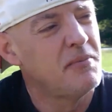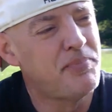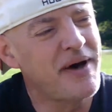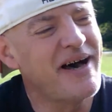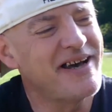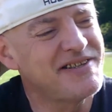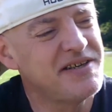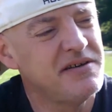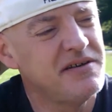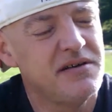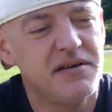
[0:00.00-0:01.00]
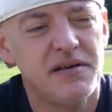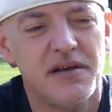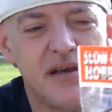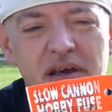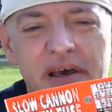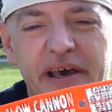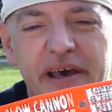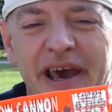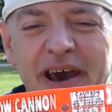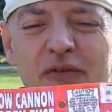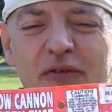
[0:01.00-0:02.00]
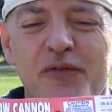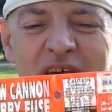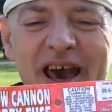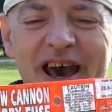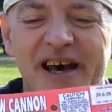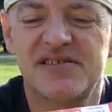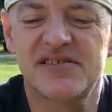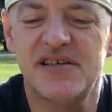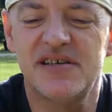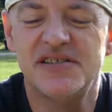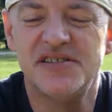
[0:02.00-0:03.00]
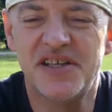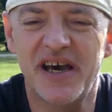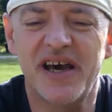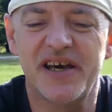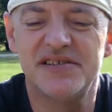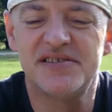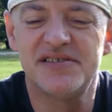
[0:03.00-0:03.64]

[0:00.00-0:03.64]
But how fast does